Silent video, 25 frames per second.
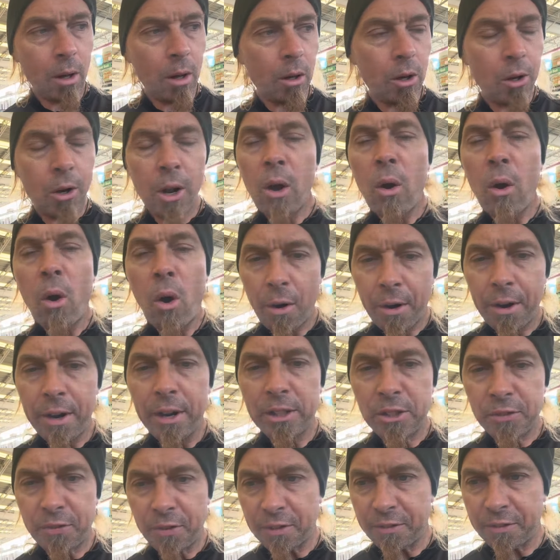you know how hard it
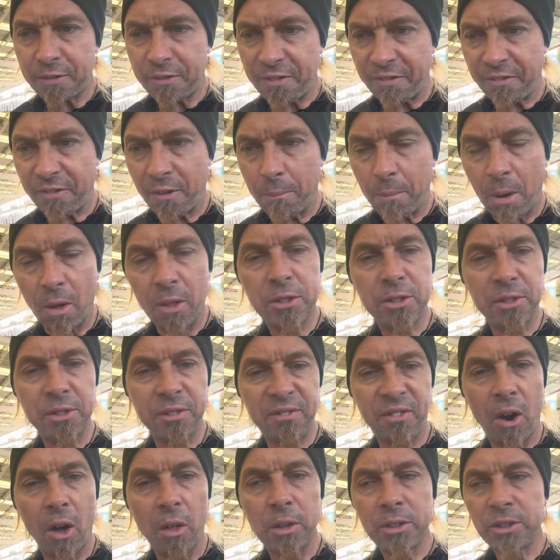is for, for mothers and
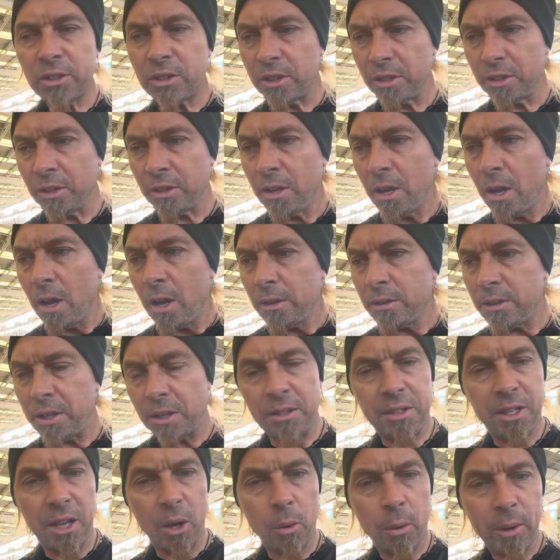fathers to to
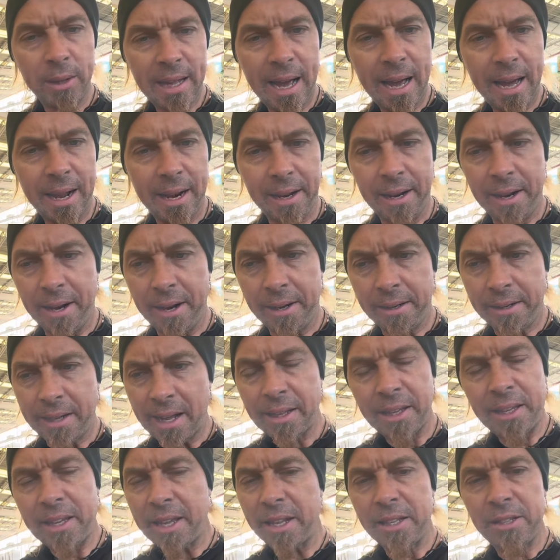deal with that and, and get
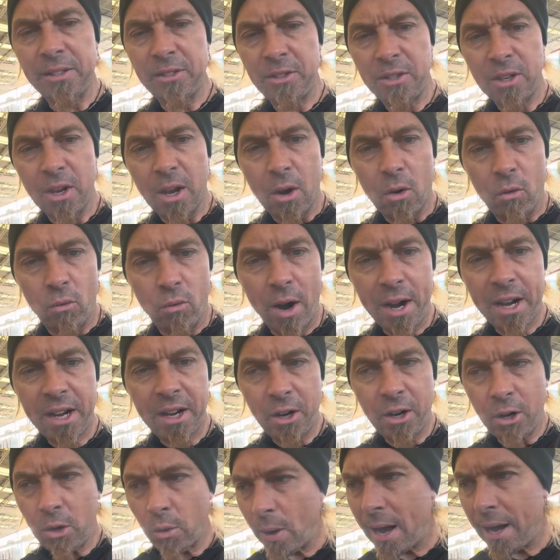the kids ready
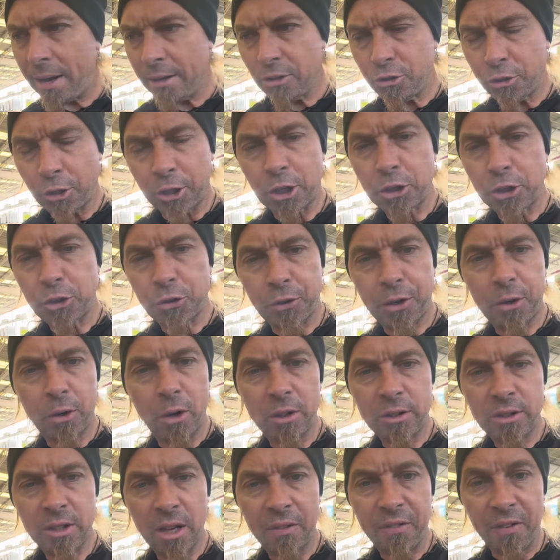to go out and trick or treat and all
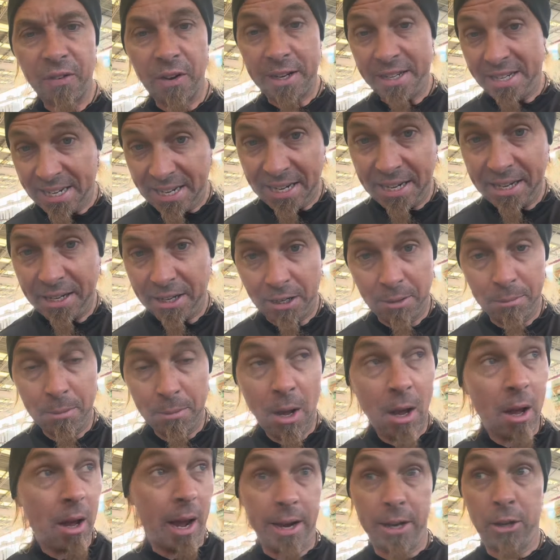that stuff and eat and,
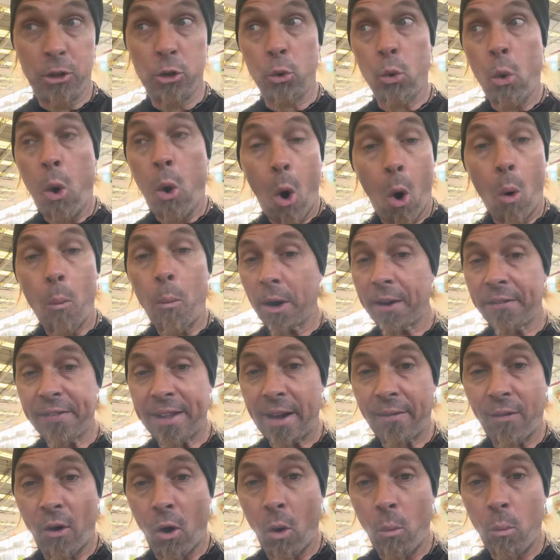and do homework if they
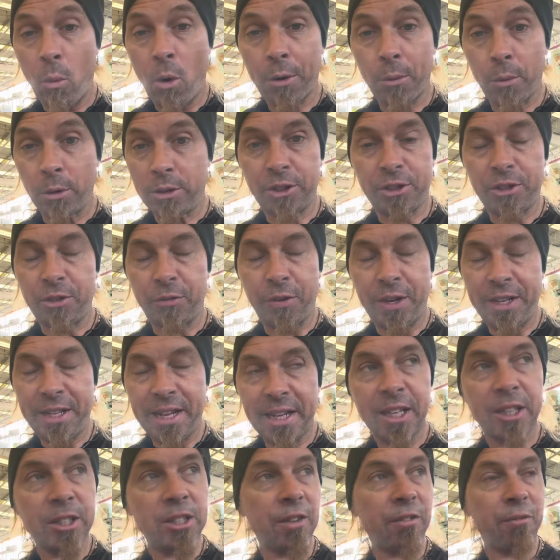have homework, which is
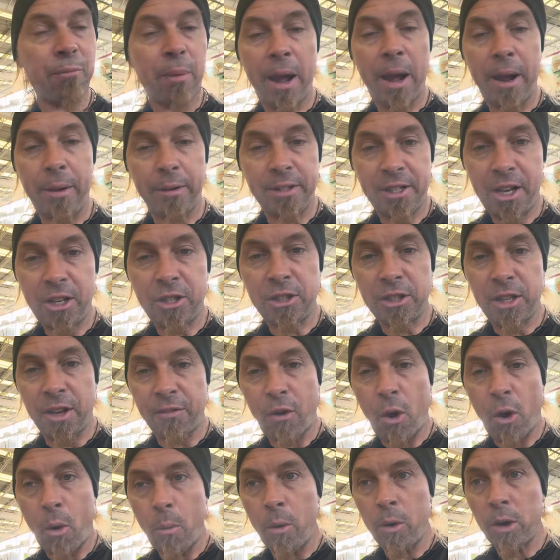ridiculous if teachers give
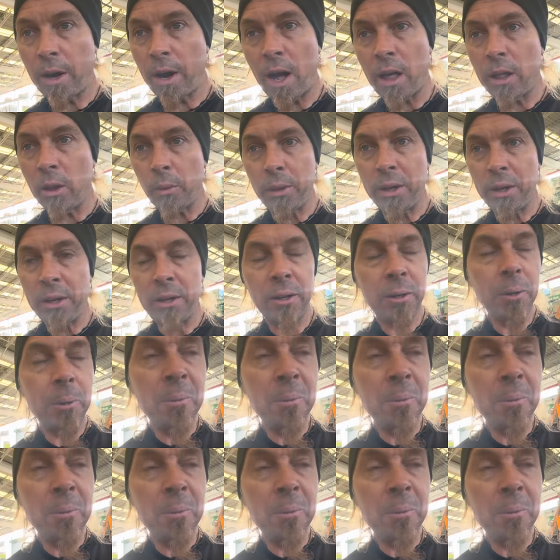homework on Halloween.